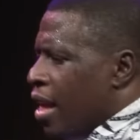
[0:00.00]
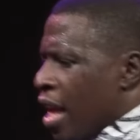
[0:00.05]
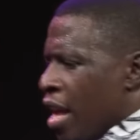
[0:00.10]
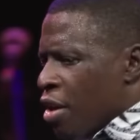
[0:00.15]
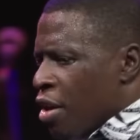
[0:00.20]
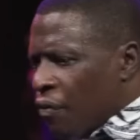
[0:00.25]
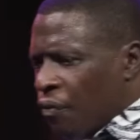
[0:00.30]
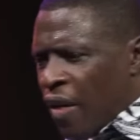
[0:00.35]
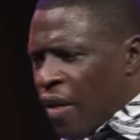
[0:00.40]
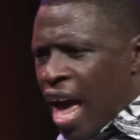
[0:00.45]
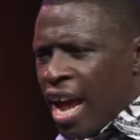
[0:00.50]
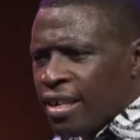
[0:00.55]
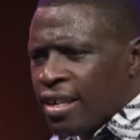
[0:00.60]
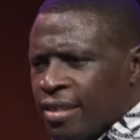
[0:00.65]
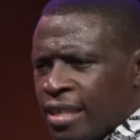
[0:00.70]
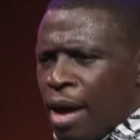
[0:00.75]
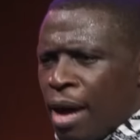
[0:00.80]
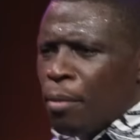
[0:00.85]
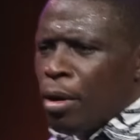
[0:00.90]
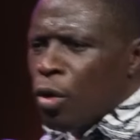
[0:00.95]
You find
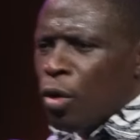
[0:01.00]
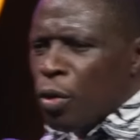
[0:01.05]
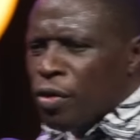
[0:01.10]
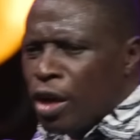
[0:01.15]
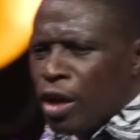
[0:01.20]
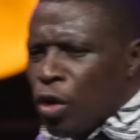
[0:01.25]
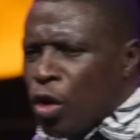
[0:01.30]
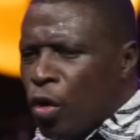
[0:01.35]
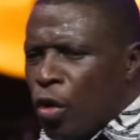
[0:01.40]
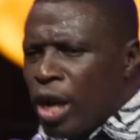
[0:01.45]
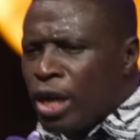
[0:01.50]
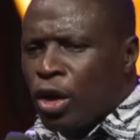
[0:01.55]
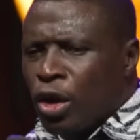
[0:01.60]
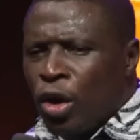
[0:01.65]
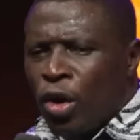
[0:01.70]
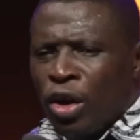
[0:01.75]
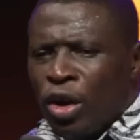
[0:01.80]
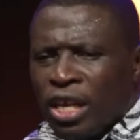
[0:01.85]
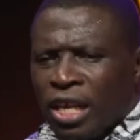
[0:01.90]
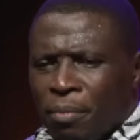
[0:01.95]
someone with a great
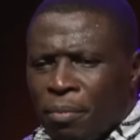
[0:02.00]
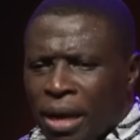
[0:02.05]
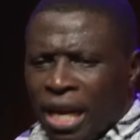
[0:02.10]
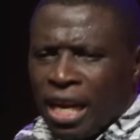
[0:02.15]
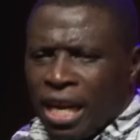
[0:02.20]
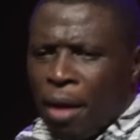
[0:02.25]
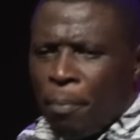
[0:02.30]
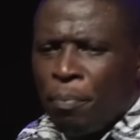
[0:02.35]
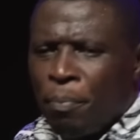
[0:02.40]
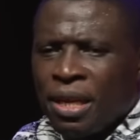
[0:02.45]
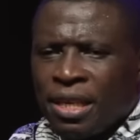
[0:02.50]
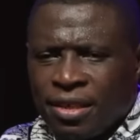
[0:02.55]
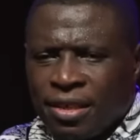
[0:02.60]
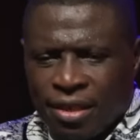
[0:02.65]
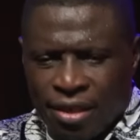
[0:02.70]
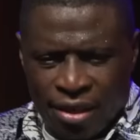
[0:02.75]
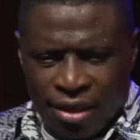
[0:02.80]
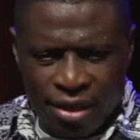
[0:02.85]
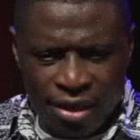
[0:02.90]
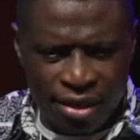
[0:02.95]
calling but in a
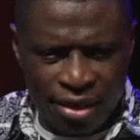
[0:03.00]
pit.